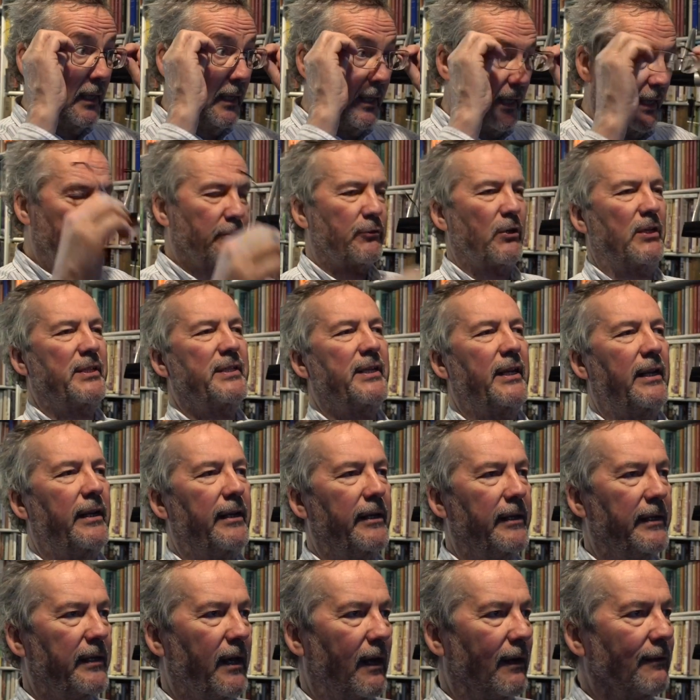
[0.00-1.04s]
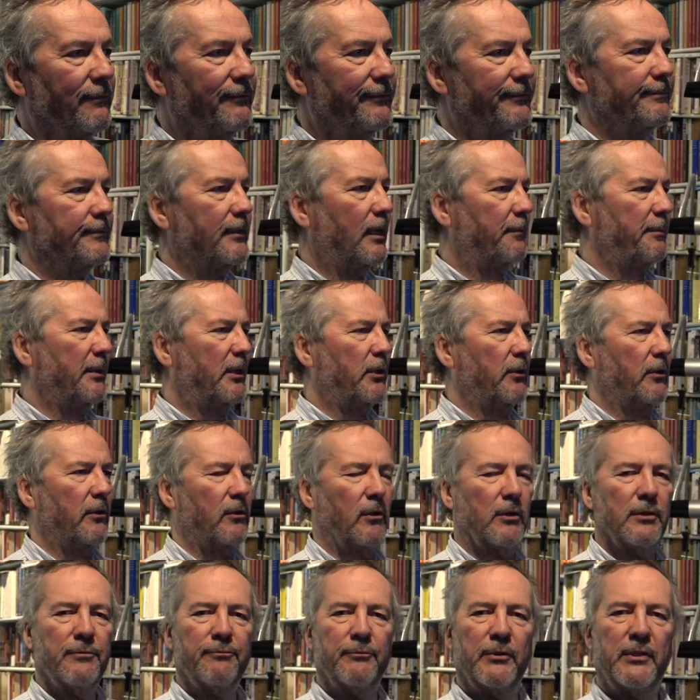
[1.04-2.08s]
Interestingly enough, I've been doing a
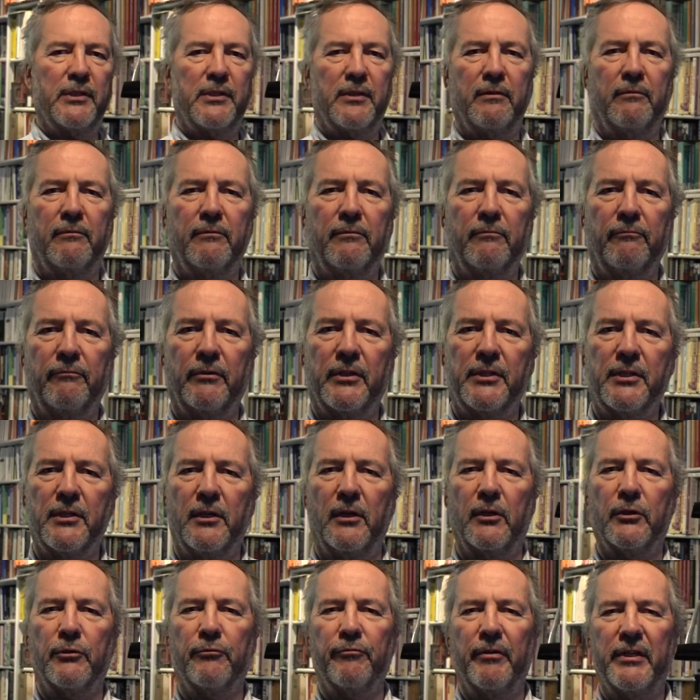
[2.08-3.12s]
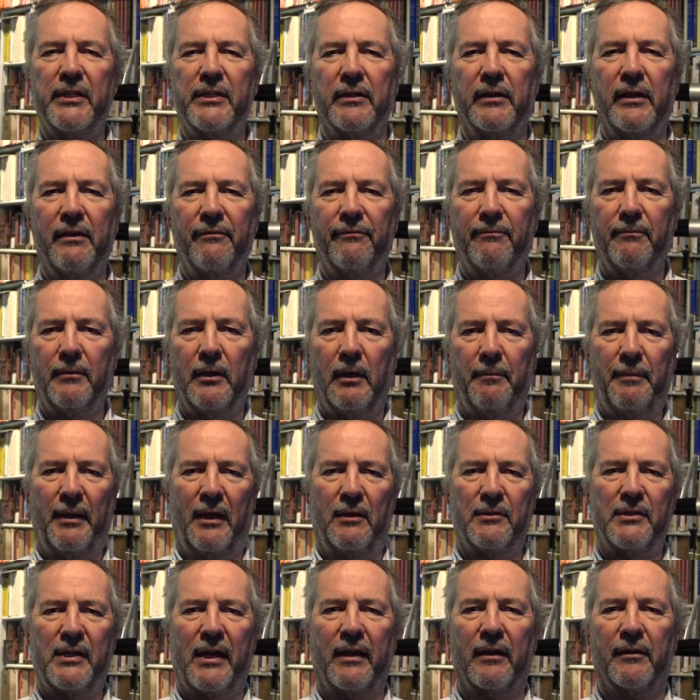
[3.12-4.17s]
lot of research recently
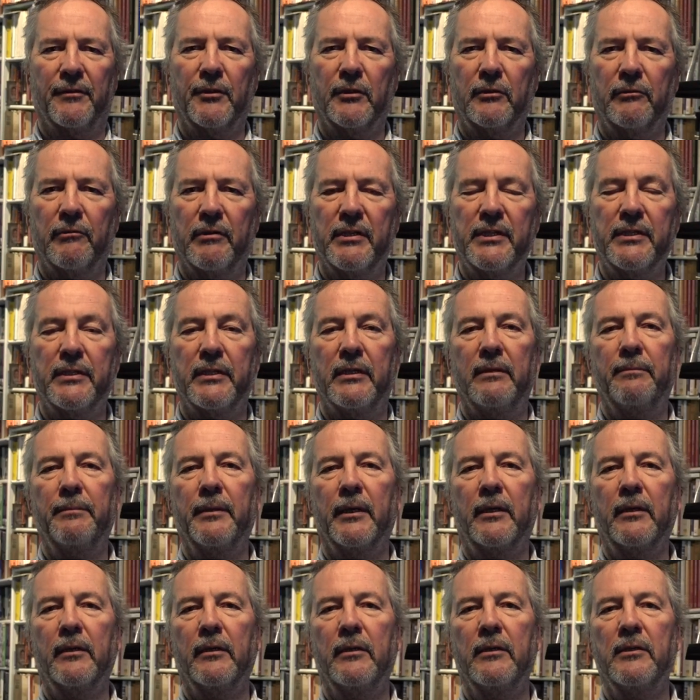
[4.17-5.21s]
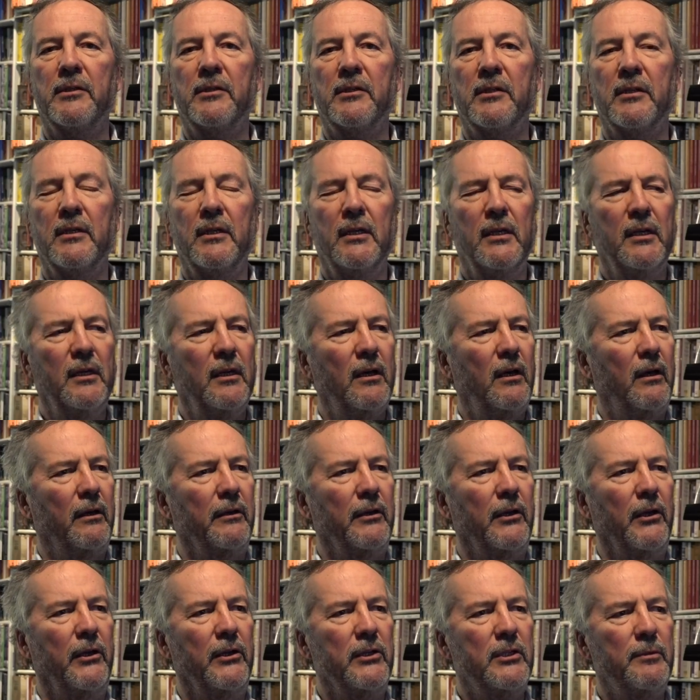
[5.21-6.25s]
about Agatha Christie because I'm
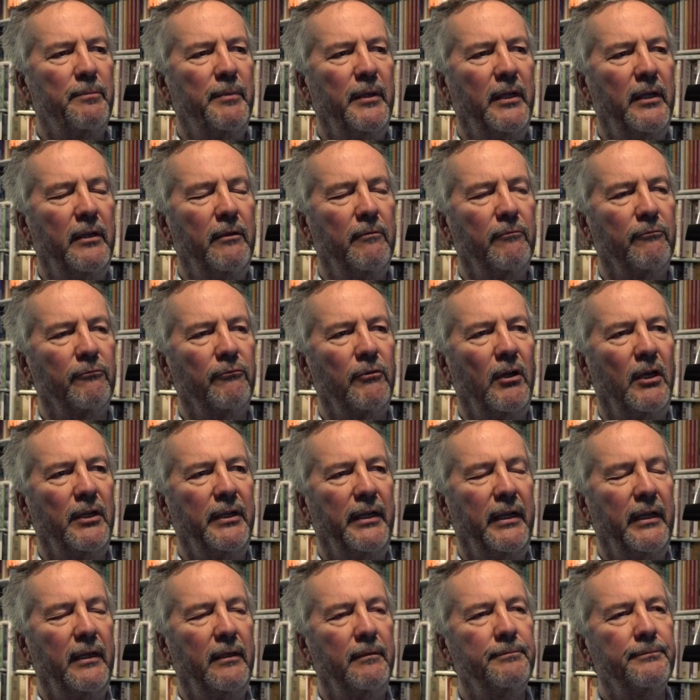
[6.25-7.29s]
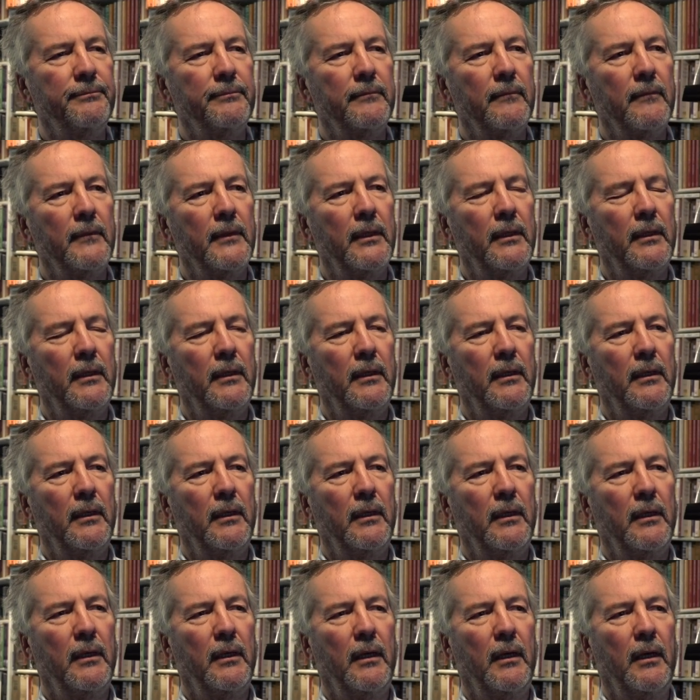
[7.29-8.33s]
going to be running
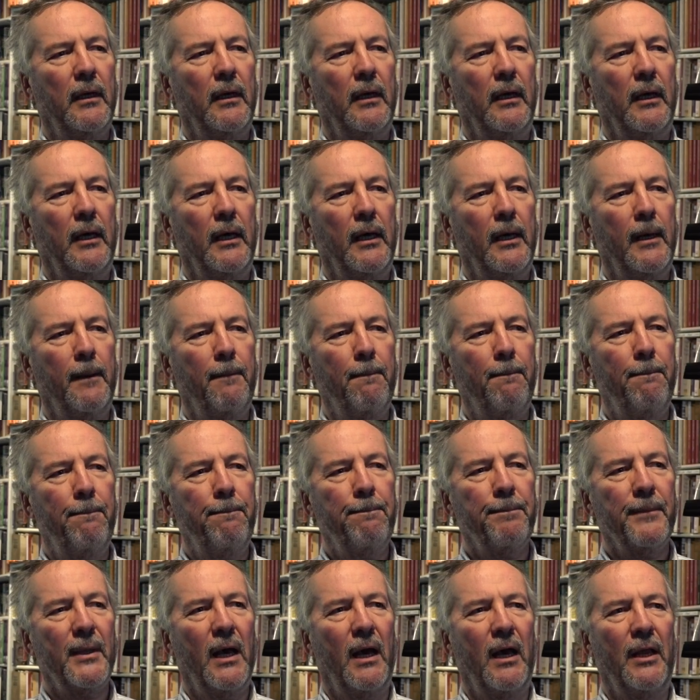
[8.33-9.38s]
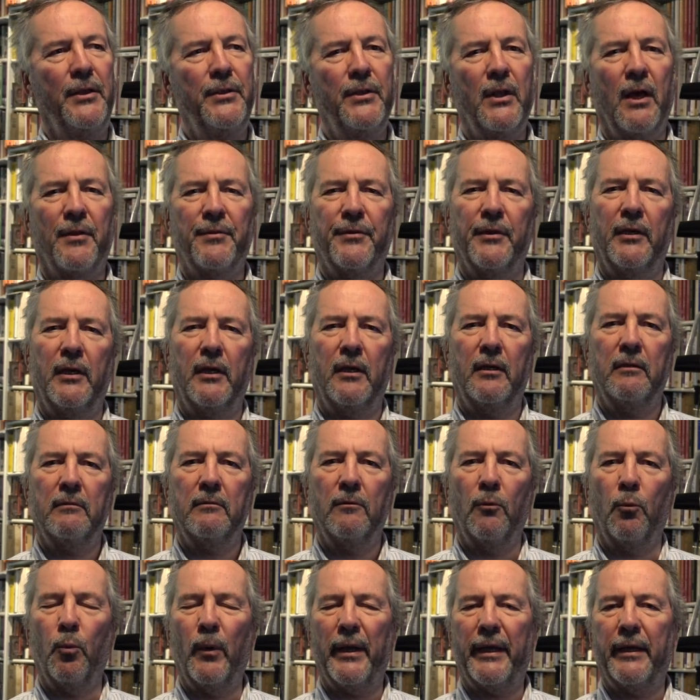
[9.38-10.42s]
another
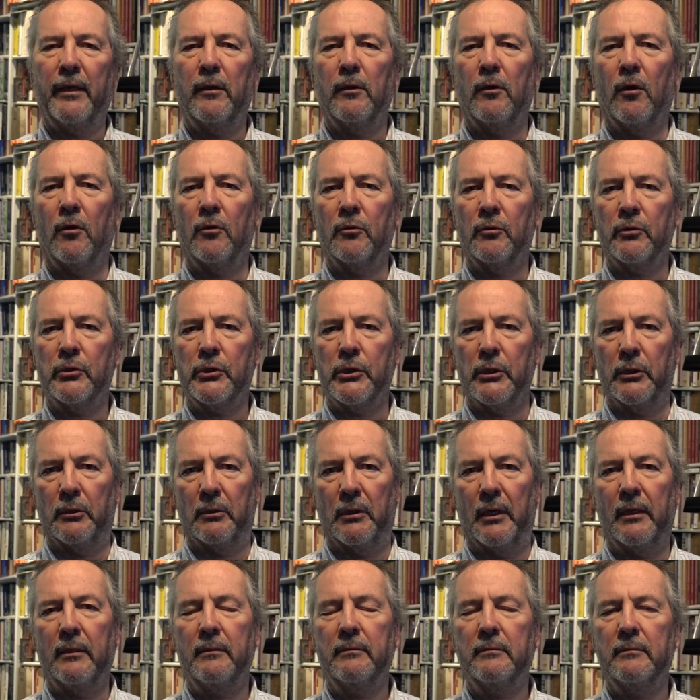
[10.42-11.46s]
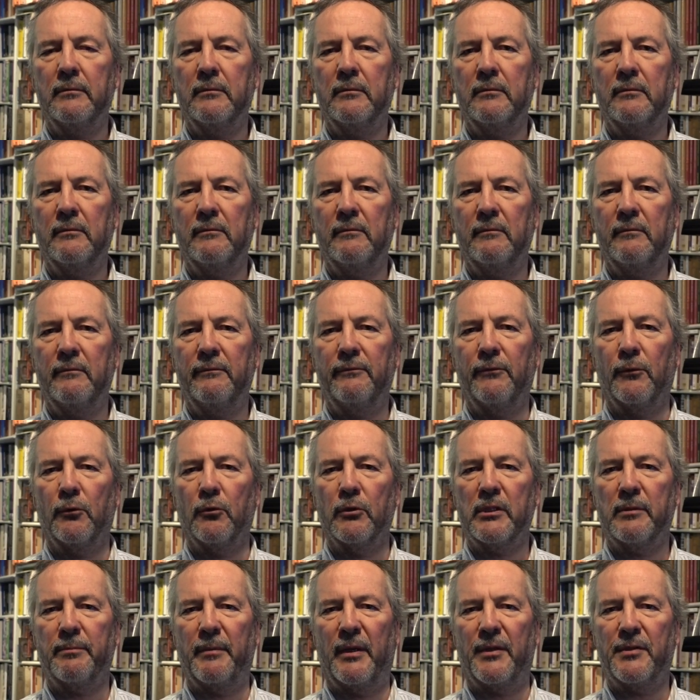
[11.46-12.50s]
week-long tour for
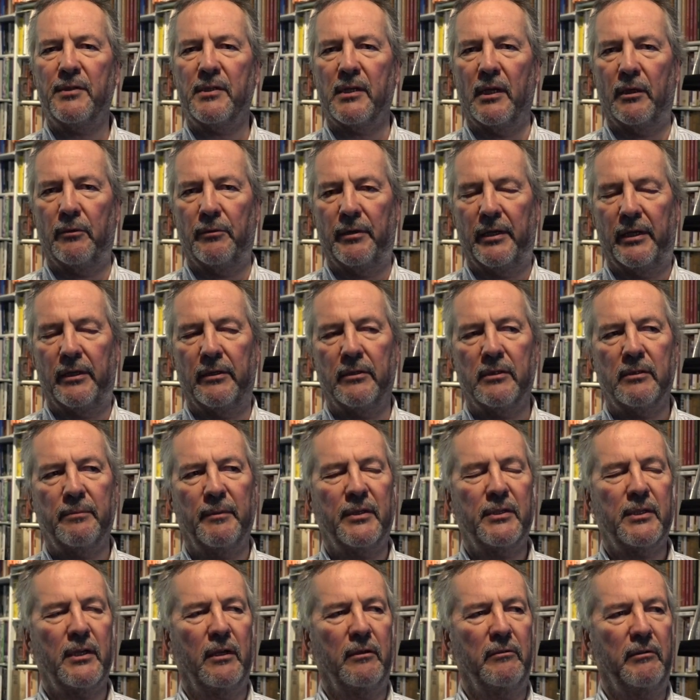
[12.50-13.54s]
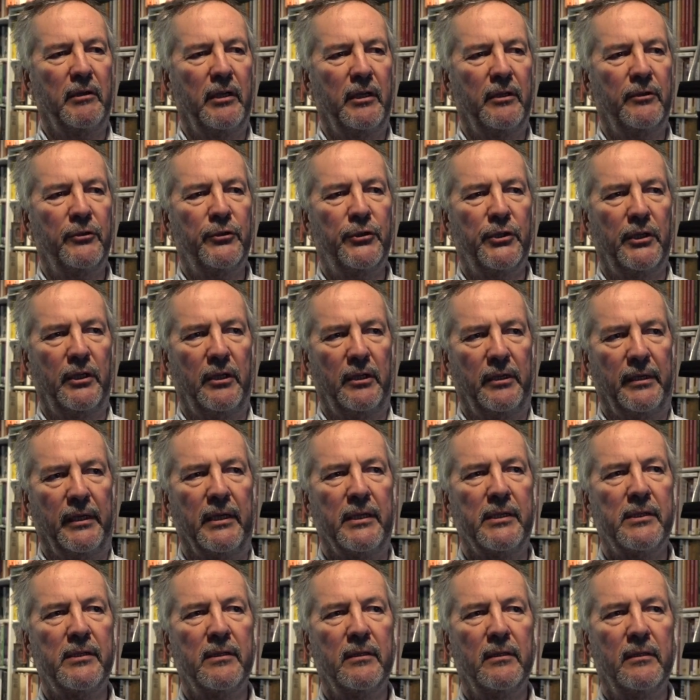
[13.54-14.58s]
Smithsonian
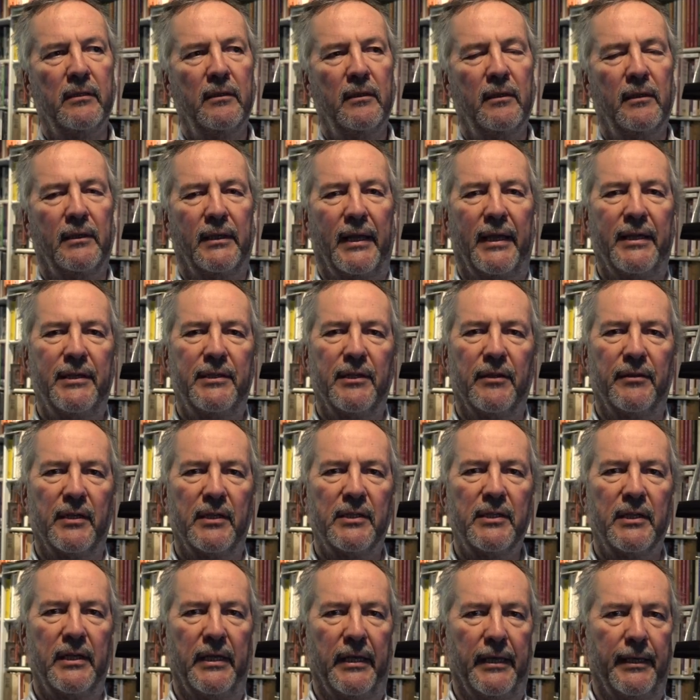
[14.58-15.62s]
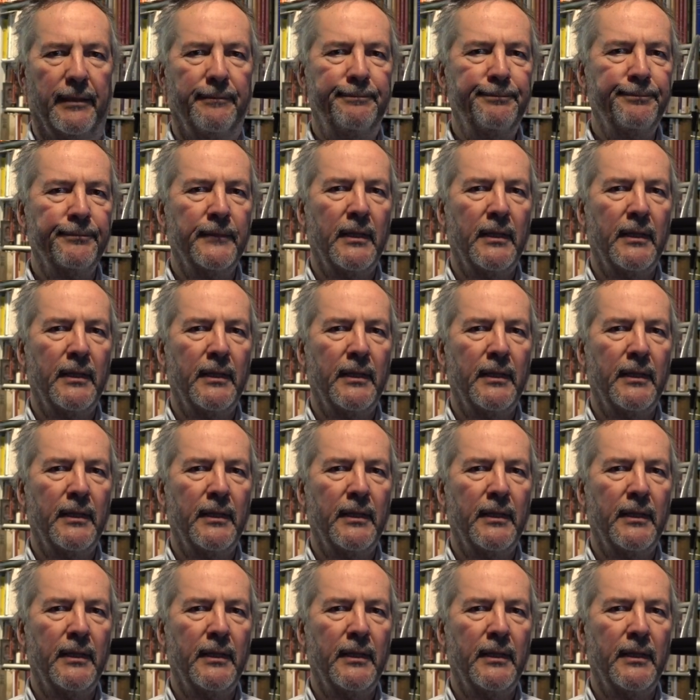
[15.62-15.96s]
Journeys later this year.